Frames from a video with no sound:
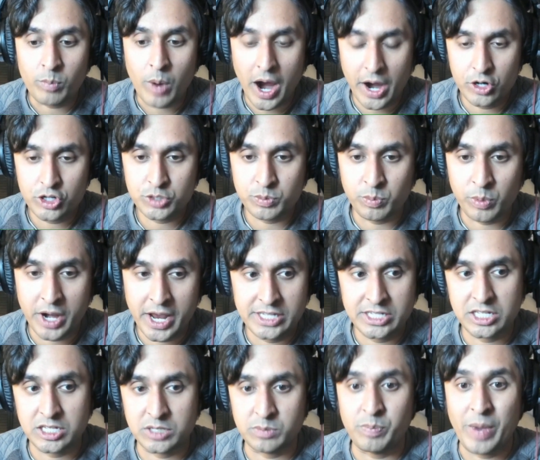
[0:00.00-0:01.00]
Myers
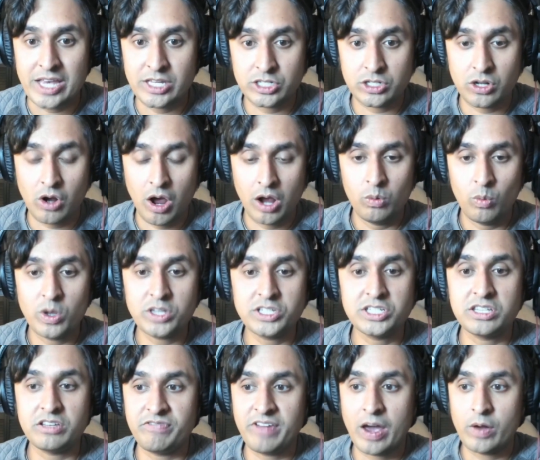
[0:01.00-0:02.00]
Briggs is based on?
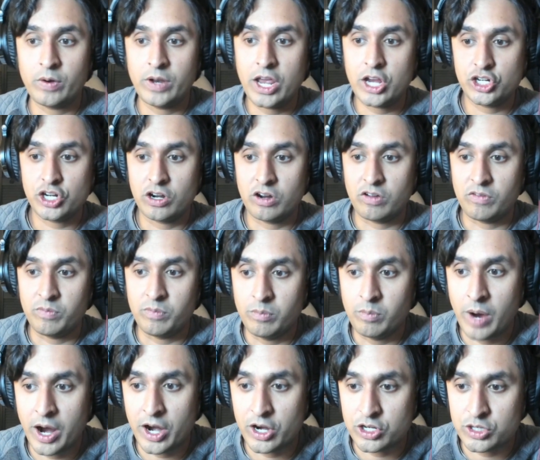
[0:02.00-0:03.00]
What's the foundation of
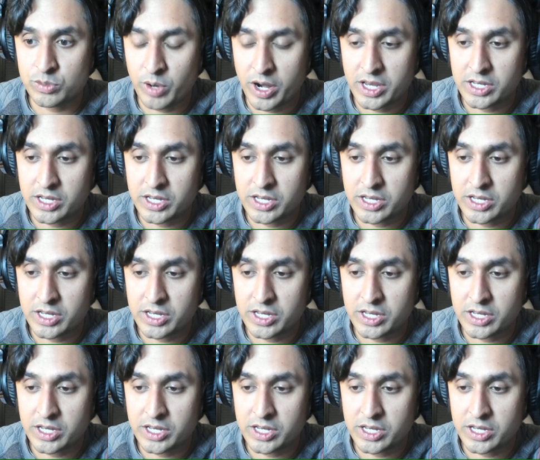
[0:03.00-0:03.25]
Myers